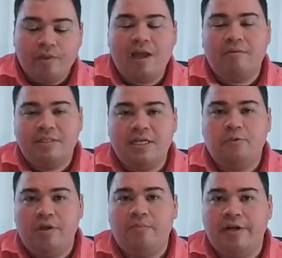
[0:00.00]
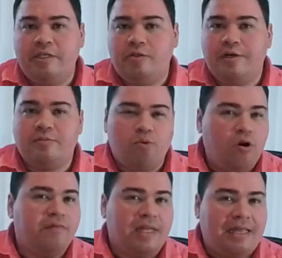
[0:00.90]
Yeah, I would say Queen Mary 2 has
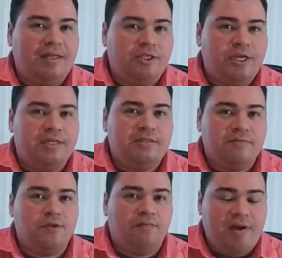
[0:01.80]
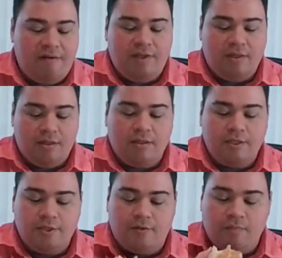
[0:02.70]
more of a likely chance of surviving the
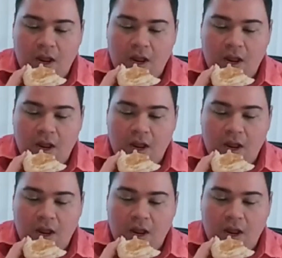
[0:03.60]
collision.